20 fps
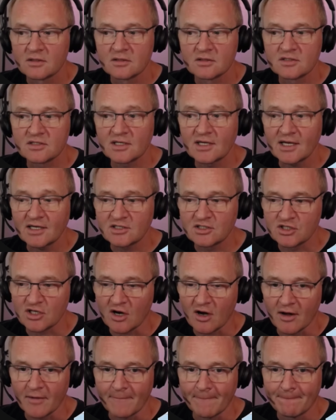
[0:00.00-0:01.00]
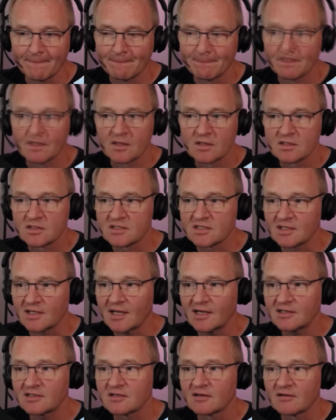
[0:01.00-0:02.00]
Select Time.
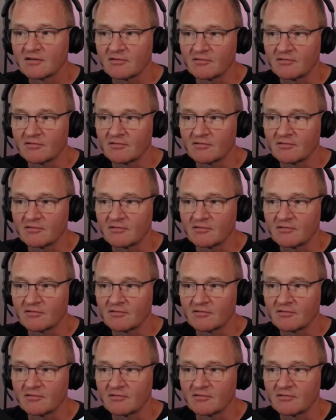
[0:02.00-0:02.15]
Select